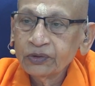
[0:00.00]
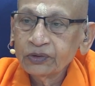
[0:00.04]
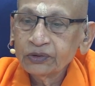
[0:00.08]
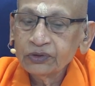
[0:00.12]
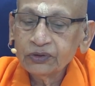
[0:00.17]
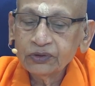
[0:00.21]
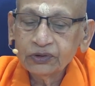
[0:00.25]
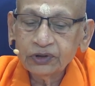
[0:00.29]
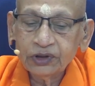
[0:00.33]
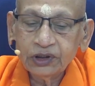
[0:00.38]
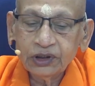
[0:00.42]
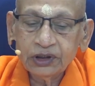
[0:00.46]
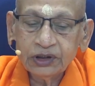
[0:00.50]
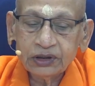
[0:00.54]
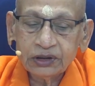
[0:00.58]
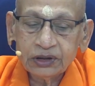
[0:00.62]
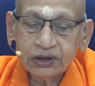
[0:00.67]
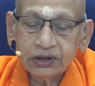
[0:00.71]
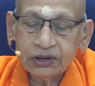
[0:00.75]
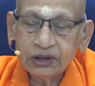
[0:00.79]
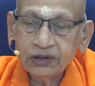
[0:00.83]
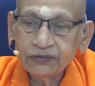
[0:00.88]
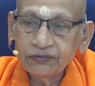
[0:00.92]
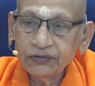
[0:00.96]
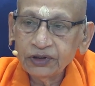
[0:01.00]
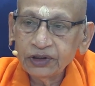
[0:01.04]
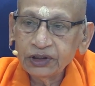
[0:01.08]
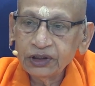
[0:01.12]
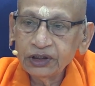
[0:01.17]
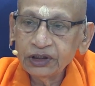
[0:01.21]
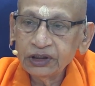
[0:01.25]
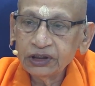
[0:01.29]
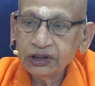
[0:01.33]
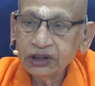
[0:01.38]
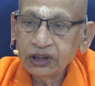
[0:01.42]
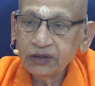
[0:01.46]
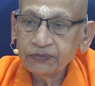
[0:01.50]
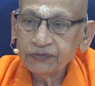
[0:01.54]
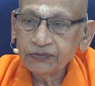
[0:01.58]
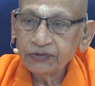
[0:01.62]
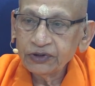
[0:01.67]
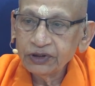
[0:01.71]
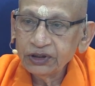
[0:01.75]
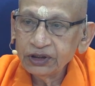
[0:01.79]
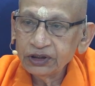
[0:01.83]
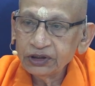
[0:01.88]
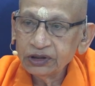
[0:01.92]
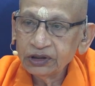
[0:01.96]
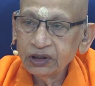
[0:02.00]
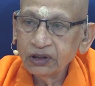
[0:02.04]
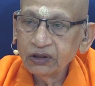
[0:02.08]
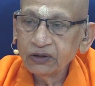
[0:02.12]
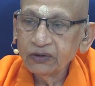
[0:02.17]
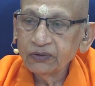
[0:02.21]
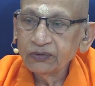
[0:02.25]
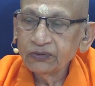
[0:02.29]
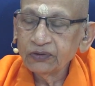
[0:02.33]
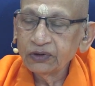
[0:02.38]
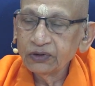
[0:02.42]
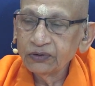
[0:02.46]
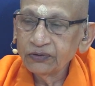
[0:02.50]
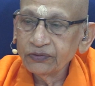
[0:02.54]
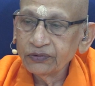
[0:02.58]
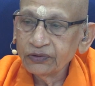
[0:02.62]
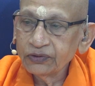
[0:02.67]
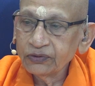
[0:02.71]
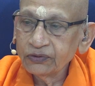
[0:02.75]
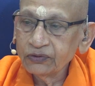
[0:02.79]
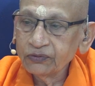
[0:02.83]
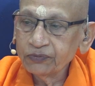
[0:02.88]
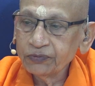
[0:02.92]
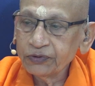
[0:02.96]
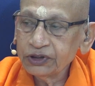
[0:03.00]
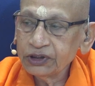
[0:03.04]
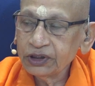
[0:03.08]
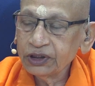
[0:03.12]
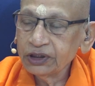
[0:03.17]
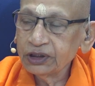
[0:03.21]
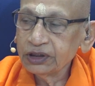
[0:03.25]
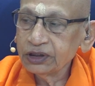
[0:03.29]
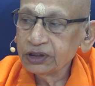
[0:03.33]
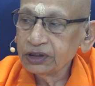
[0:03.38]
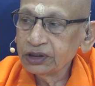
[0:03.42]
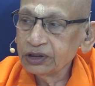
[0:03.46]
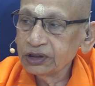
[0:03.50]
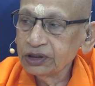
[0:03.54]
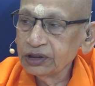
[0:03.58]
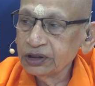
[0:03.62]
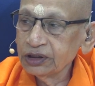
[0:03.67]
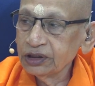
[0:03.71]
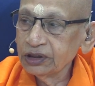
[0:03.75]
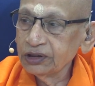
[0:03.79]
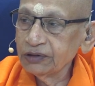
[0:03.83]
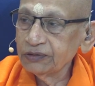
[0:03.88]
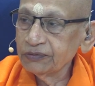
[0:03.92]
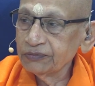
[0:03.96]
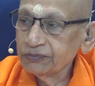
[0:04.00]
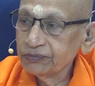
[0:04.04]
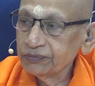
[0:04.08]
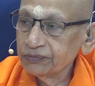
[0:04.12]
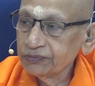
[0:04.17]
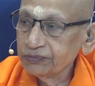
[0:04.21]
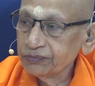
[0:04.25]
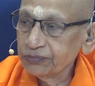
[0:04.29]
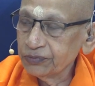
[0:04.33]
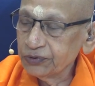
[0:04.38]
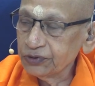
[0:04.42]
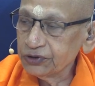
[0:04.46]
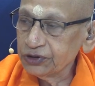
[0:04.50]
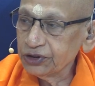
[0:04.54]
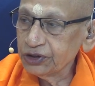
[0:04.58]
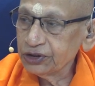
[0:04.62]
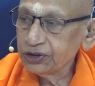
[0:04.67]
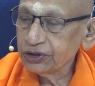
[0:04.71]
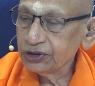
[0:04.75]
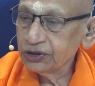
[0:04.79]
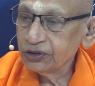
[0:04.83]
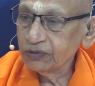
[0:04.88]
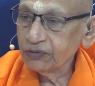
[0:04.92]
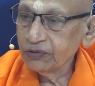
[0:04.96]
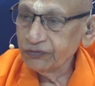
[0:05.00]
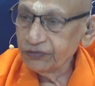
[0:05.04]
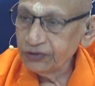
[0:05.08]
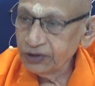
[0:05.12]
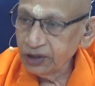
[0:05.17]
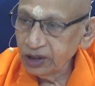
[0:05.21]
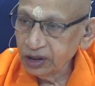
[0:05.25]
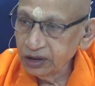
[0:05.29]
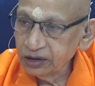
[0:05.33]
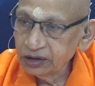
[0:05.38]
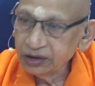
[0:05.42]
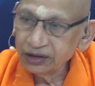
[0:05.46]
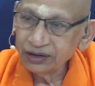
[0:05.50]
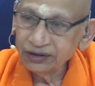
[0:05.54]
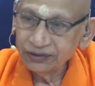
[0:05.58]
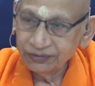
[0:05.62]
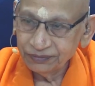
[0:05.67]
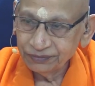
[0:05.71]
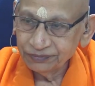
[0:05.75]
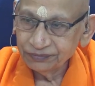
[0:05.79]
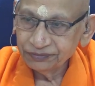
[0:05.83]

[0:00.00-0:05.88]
So this 17th chapter is now devoted to presenting the position of the Vedantin.